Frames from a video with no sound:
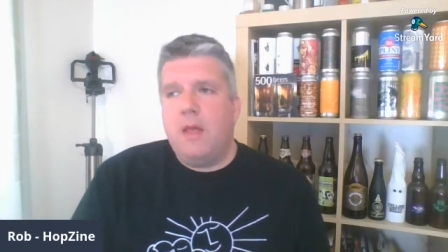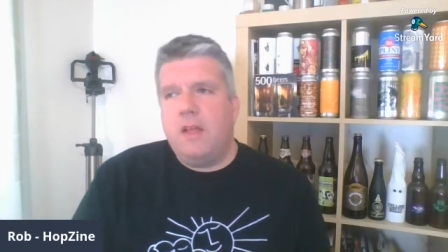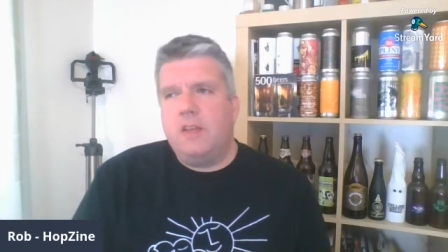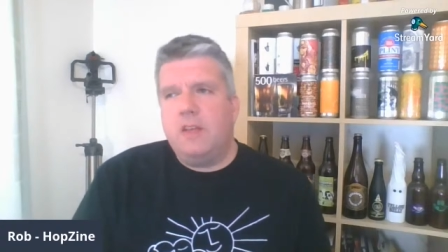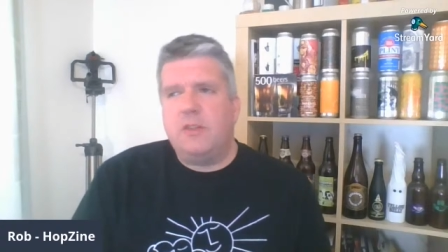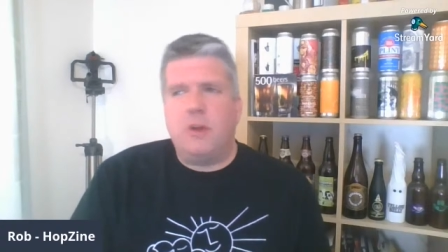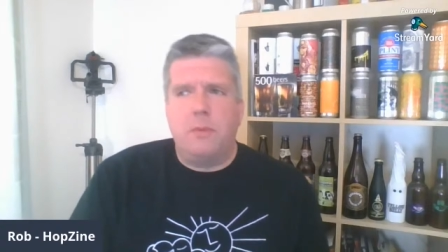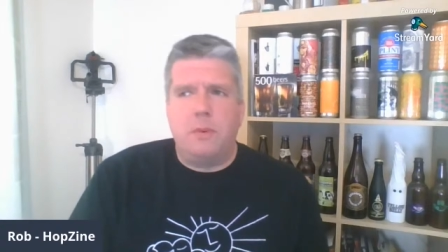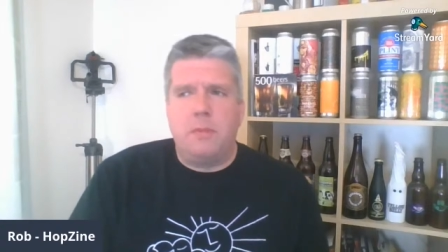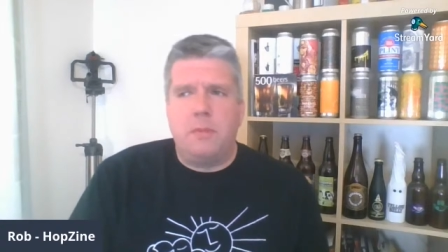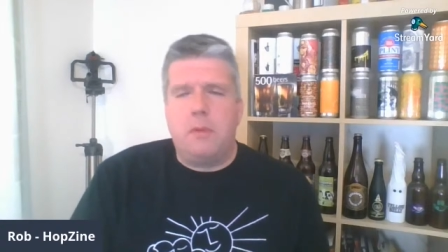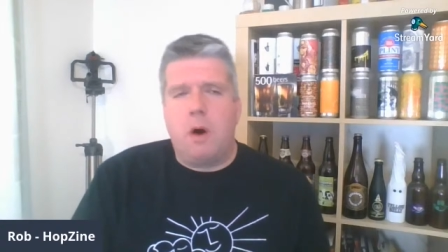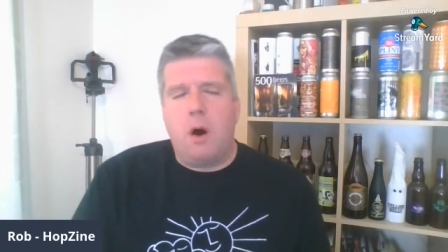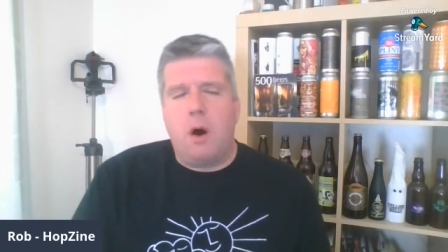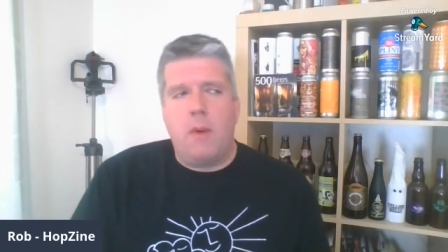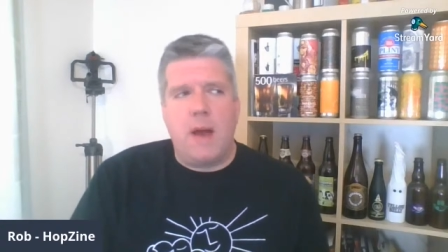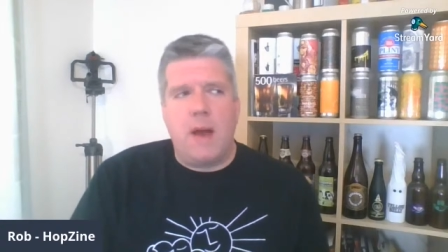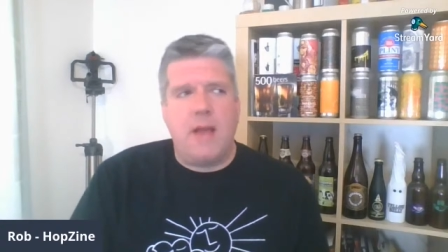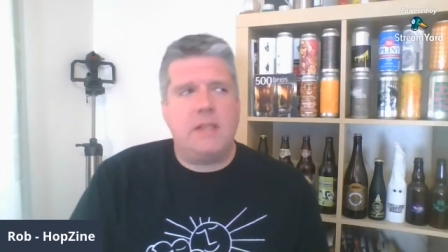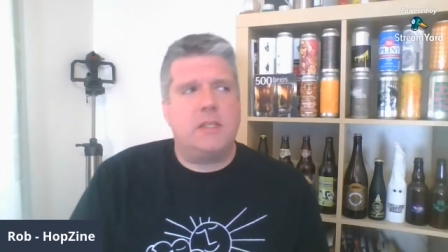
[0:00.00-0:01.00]
And there's a couple
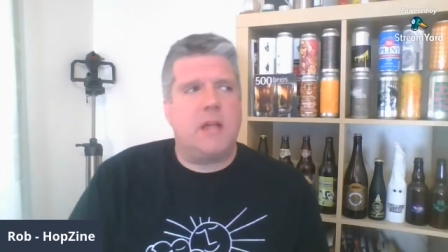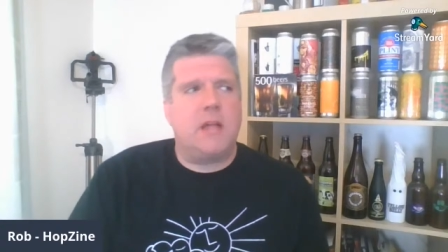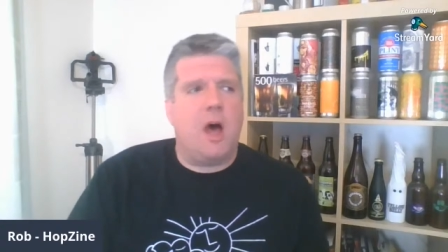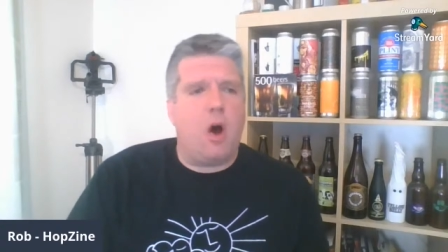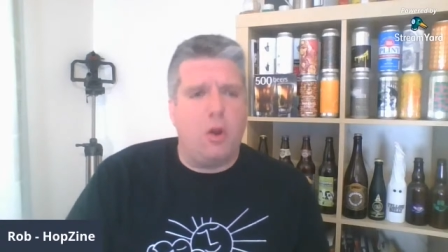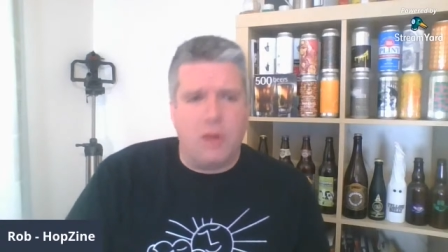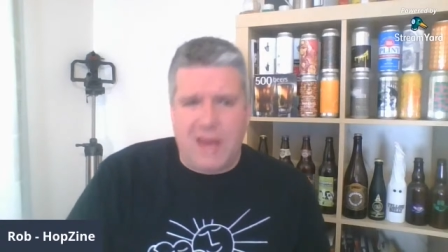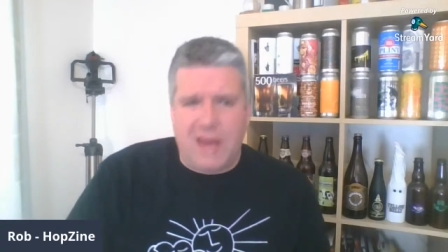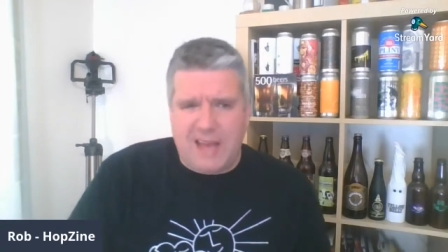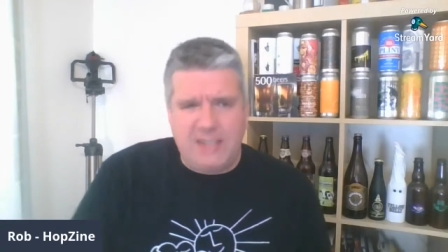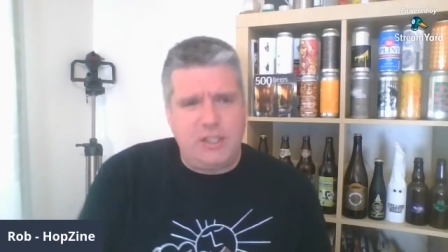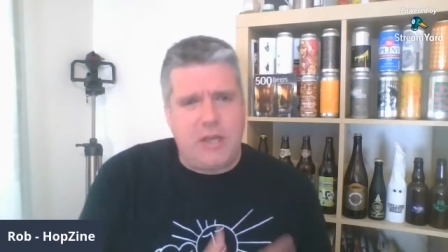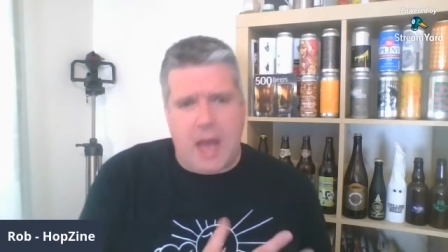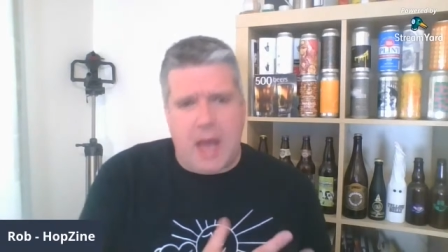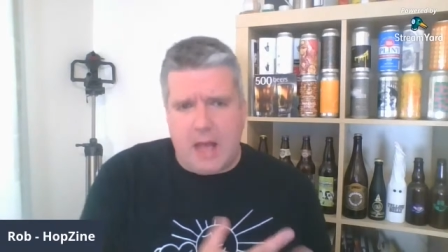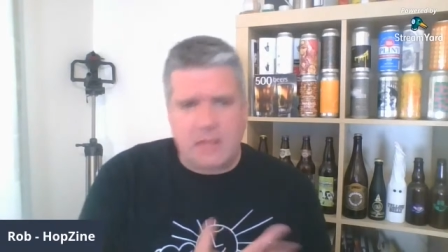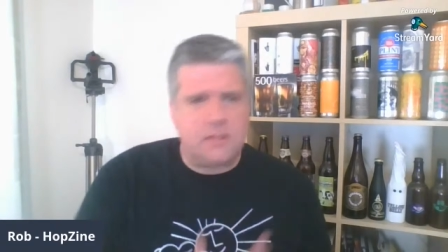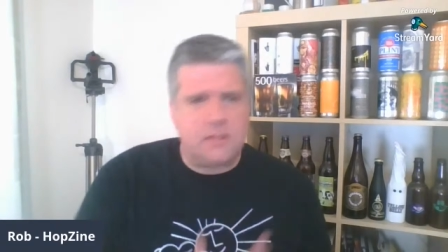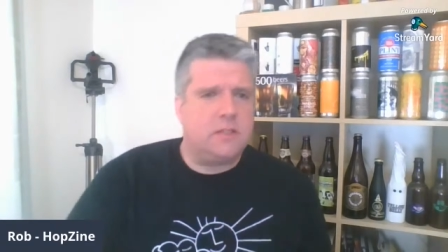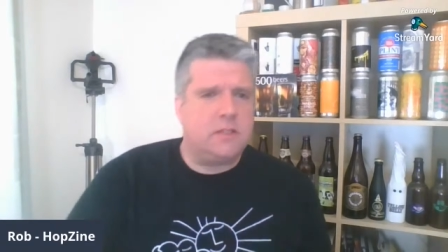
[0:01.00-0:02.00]
more where it's like online
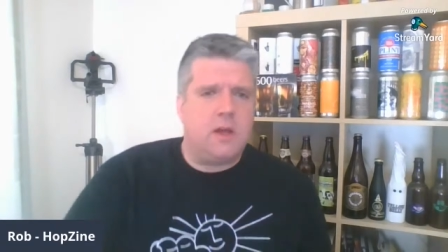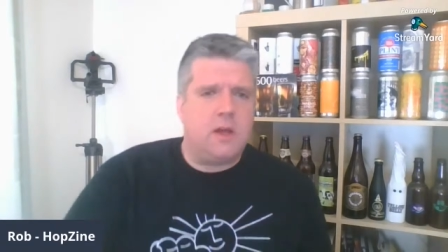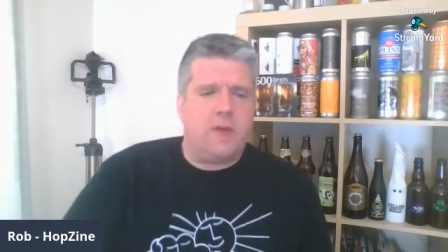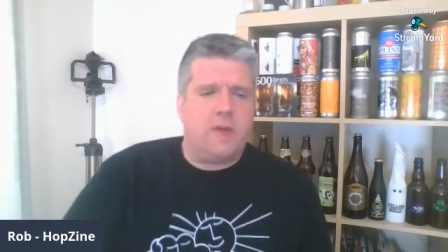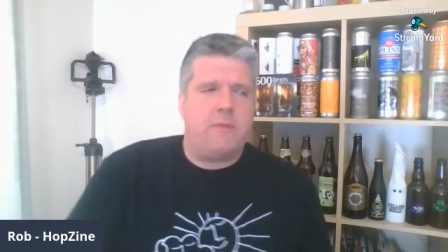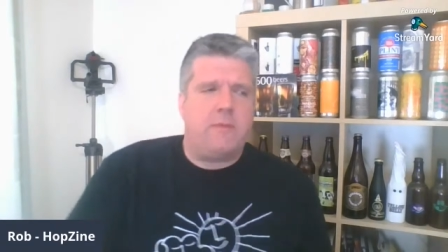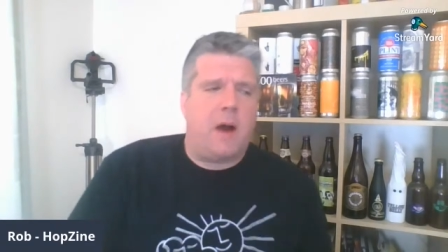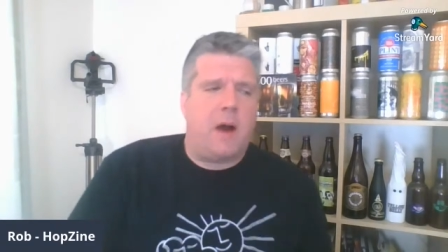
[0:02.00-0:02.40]
chats and stuff.